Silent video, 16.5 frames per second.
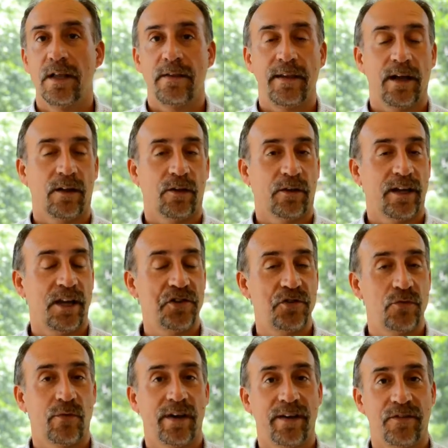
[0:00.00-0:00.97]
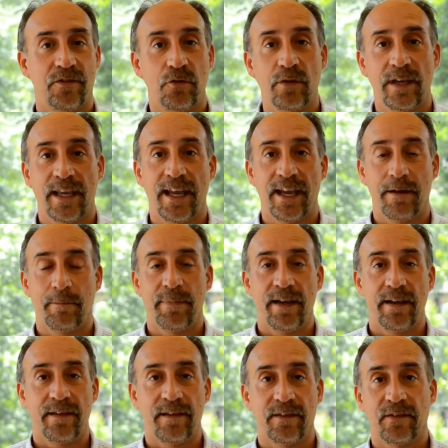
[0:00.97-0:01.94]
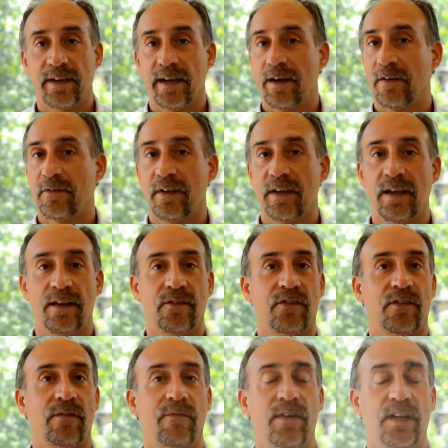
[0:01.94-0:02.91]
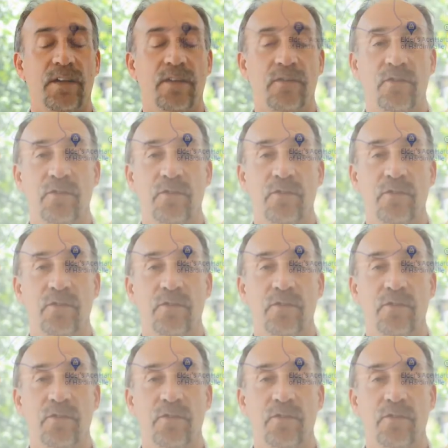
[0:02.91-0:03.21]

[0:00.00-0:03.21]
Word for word: Now location wise you can't beat this house. It is convenient